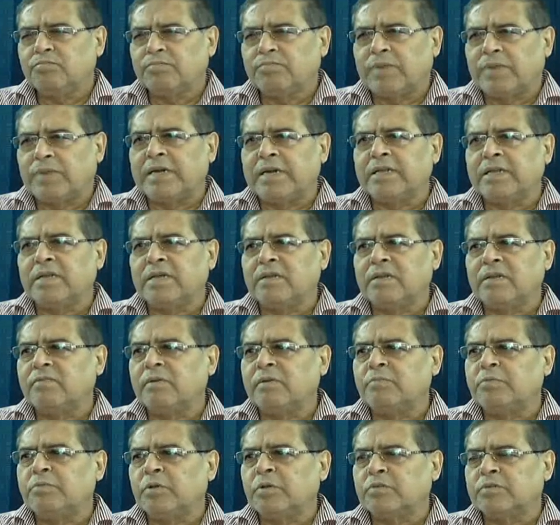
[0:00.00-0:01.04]
Particle
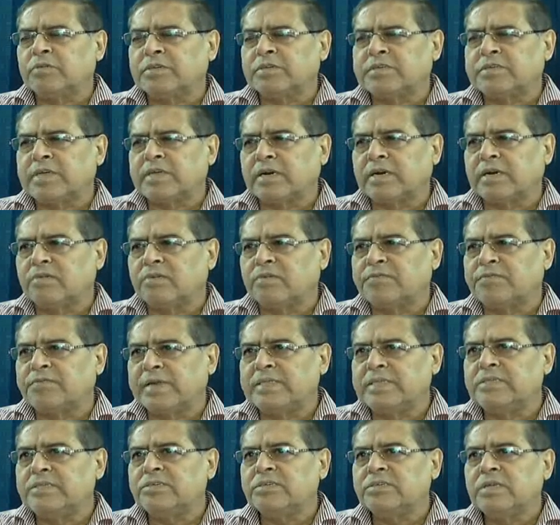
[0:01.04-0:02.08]
will be on the
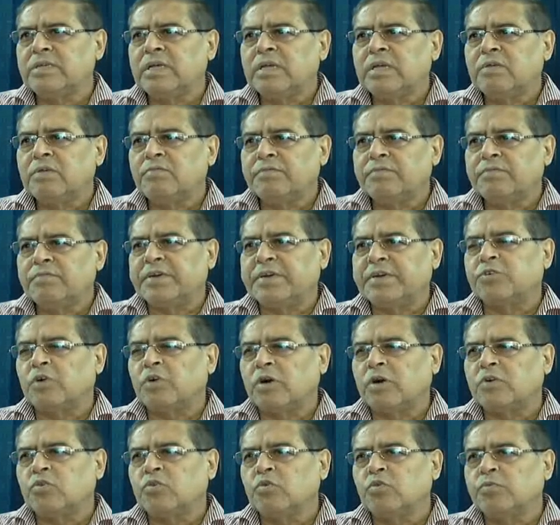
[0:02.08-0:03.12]
circumference. We
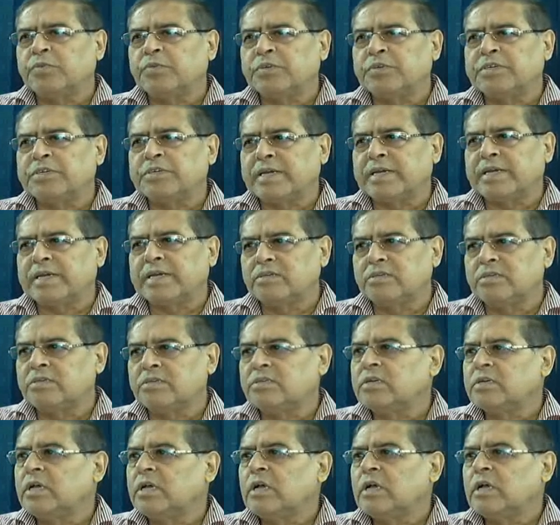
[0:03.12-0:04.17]
draw two
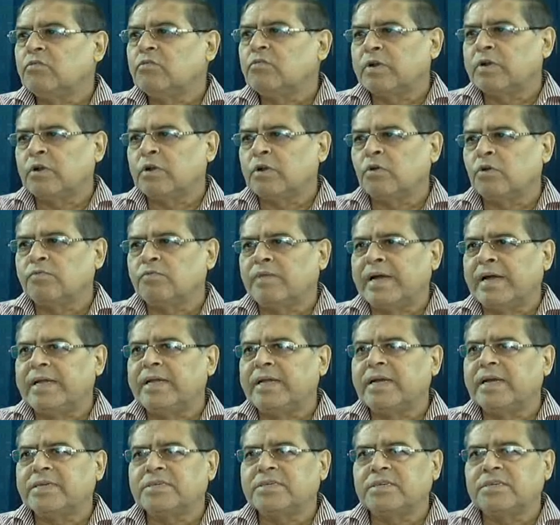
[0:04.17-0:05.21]
projections, one on
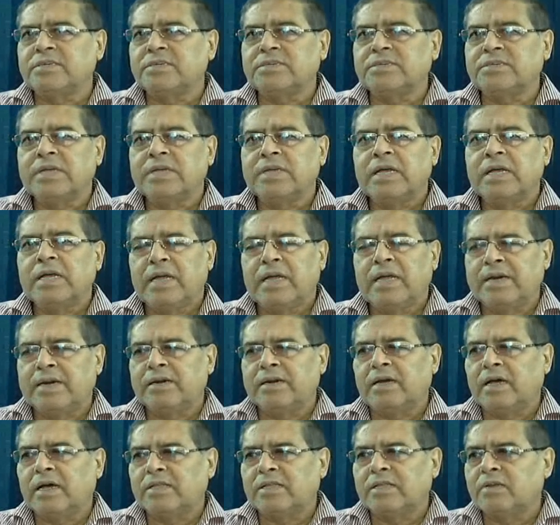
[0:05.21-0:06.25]
y-axis
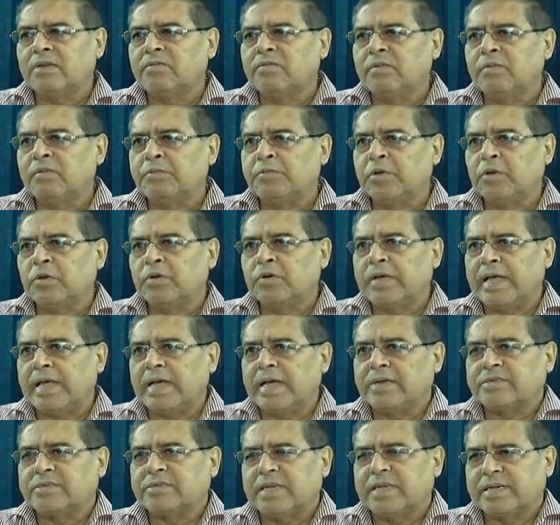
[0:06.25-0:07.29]
and other will be on
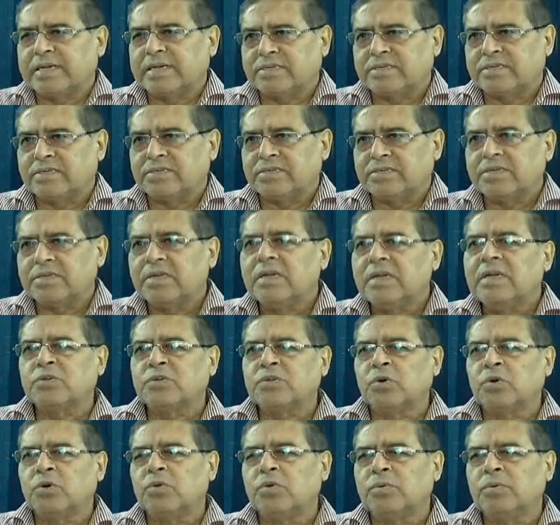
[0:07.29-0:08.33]
x-axis.
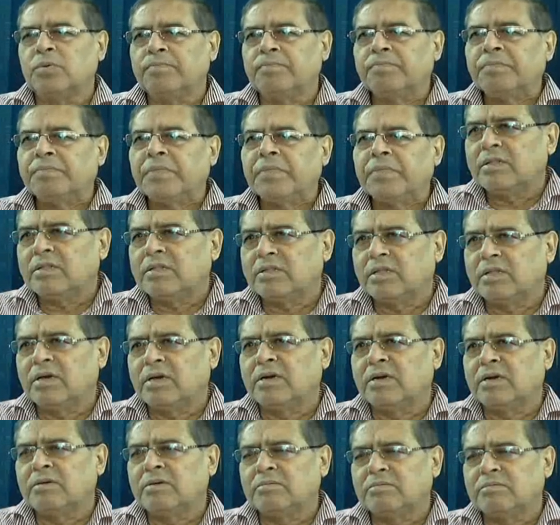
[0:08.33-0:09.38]
So
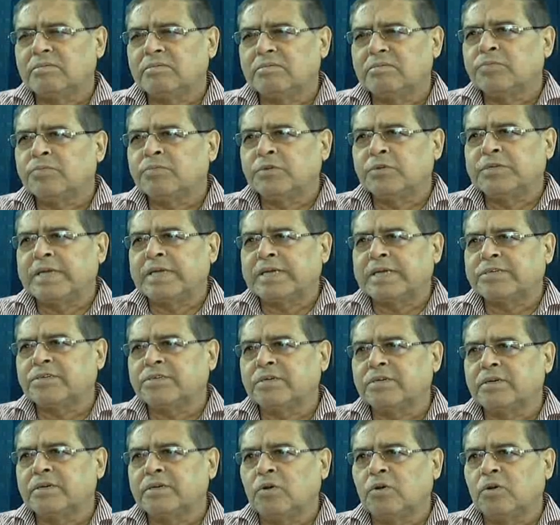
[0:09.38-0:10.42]
the
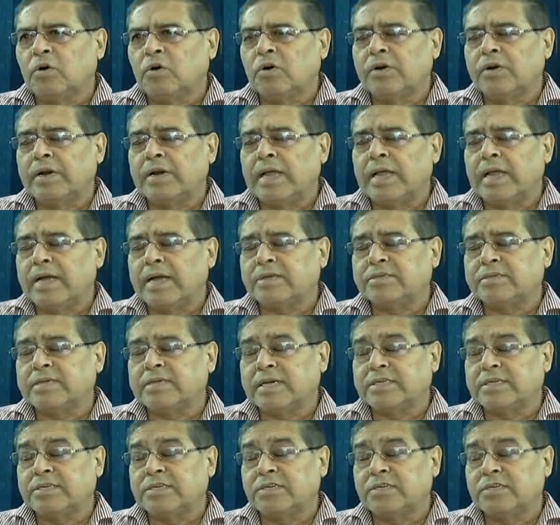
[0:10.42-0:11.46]
projection on
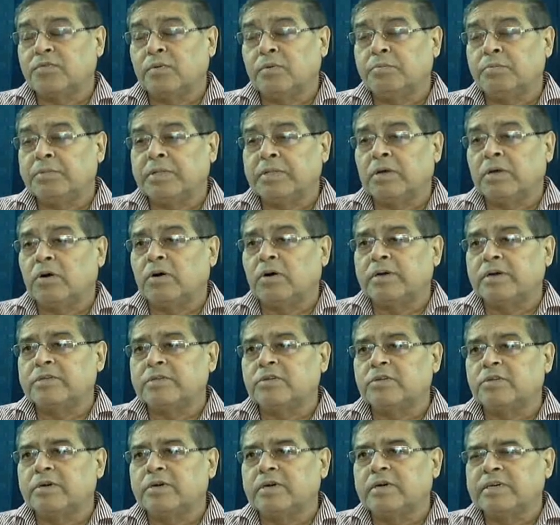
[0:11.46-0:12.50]
x-axis will be the
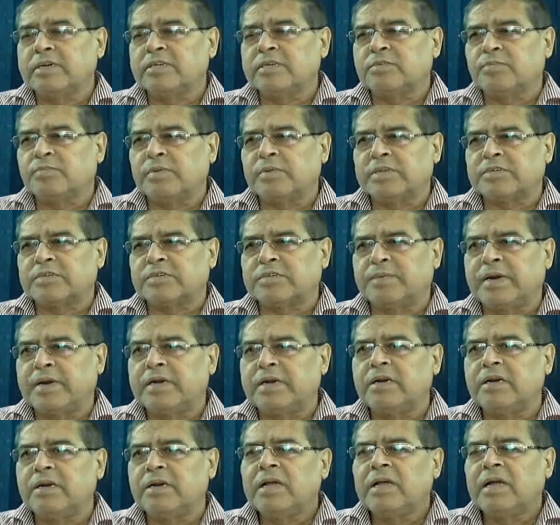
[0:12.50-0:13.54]
horizontal
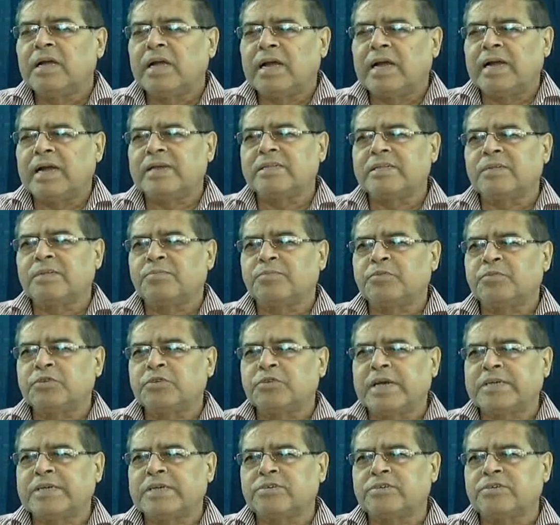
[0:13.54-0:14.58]
displacement and the
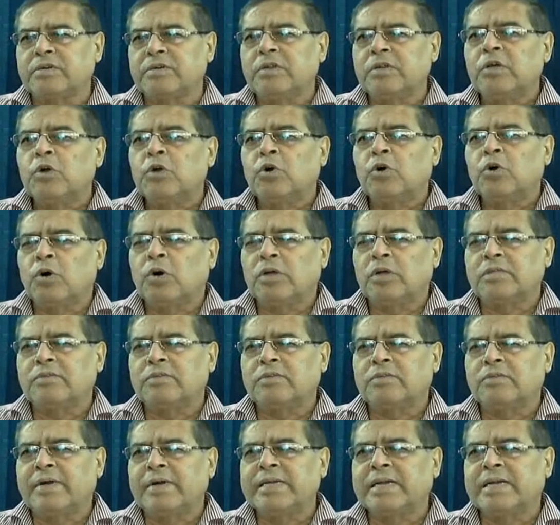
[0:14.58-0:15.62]
projection on the
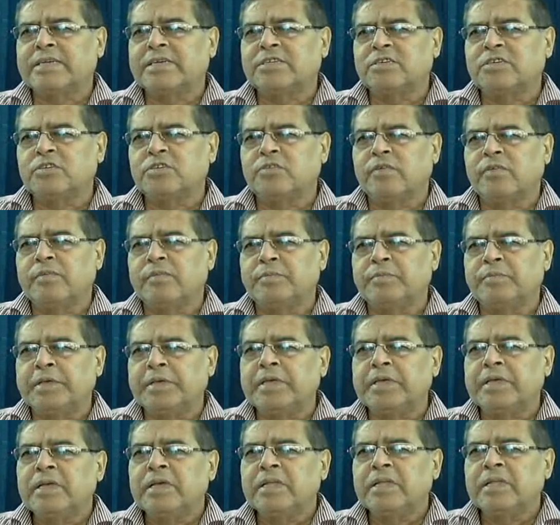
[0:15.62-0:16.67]
y-axis will
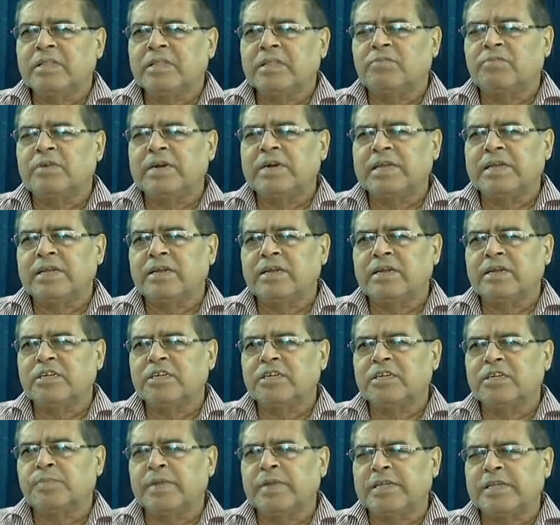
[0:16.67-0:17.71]
be the vertical
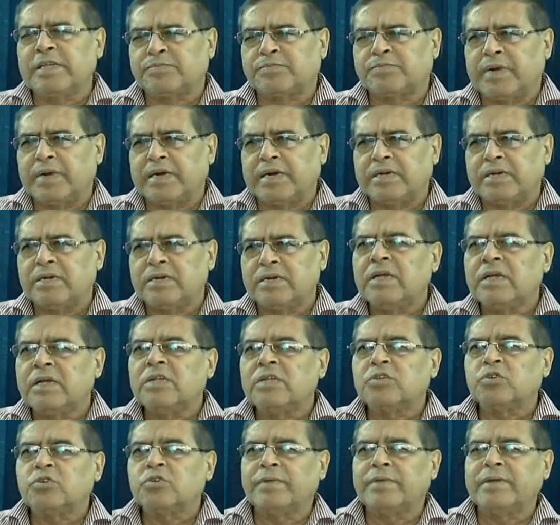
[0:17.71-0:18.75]
displacement.
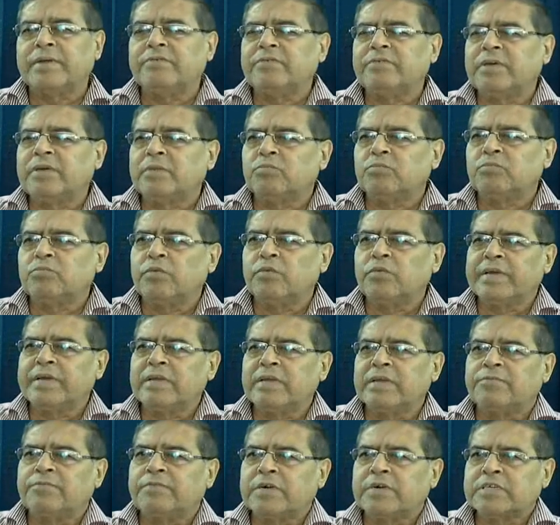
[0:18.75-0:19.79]
So when we are moving
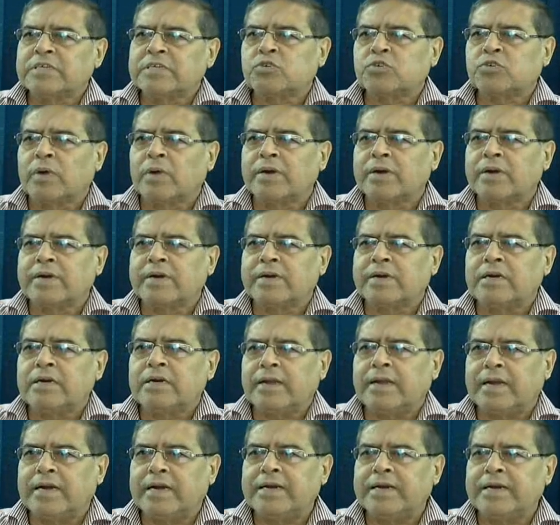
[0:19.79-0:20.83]
in first
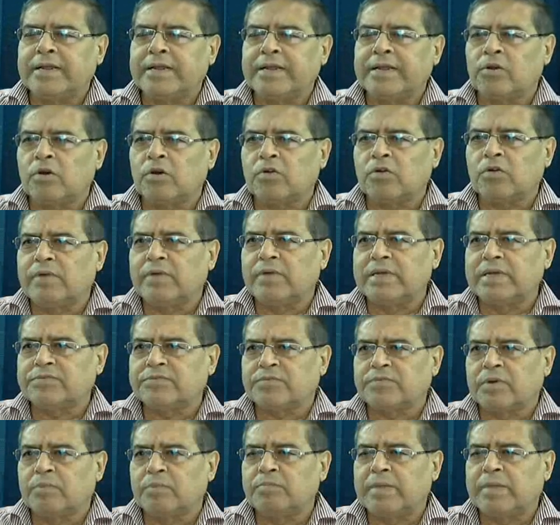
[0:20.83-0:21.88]
quadrant anti-clockwise
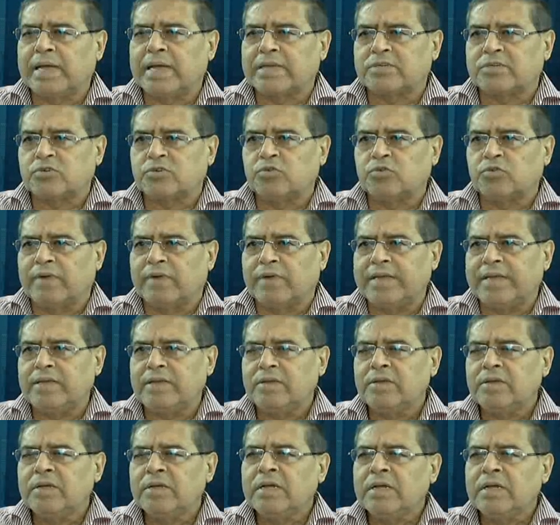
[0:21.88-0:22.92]
from x to
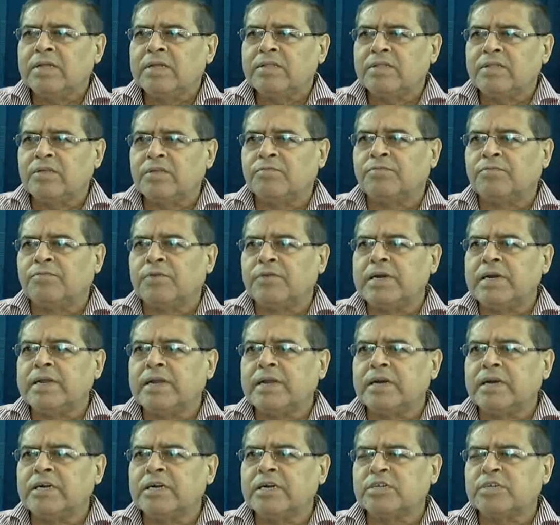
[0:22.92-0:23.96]
y, the
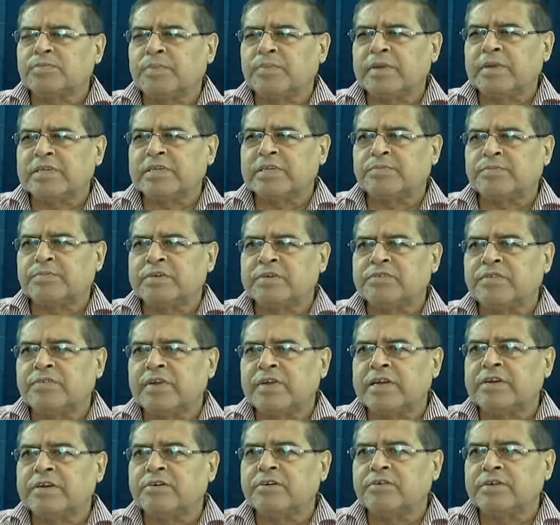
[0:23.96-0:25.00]
vertical displacements
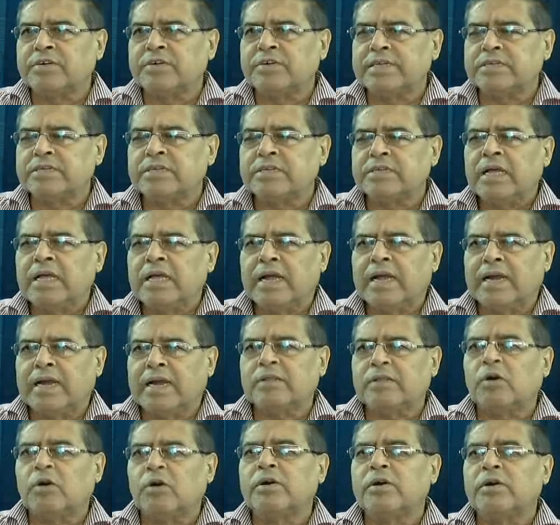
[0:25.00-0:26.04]
will increase and
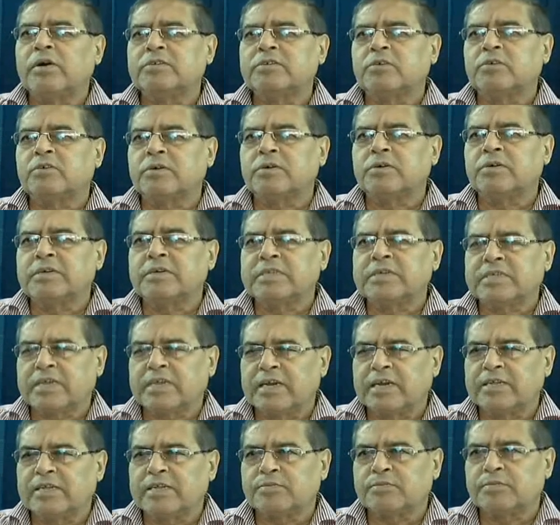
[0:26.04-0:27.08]
the horizontal
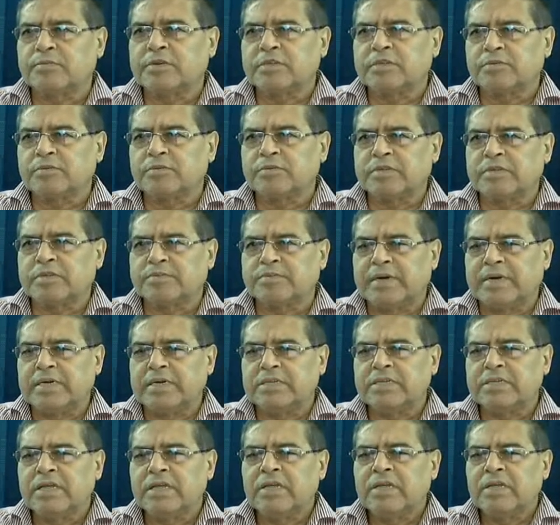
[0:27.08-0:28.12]

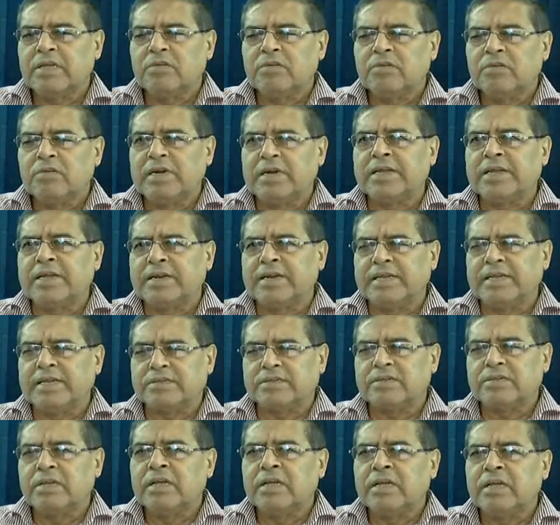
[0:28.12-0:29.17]
displacements will
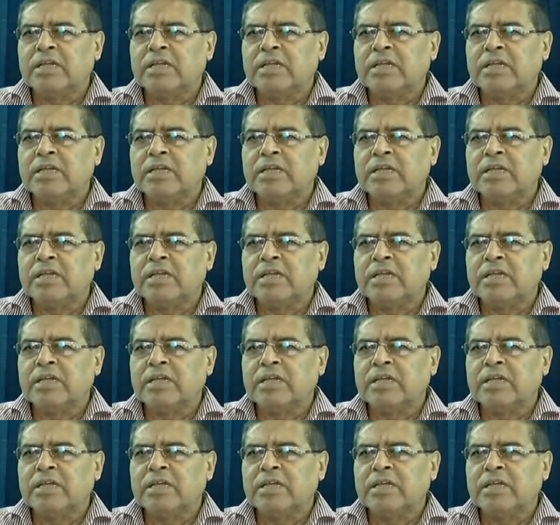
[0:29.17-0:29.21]
decrease.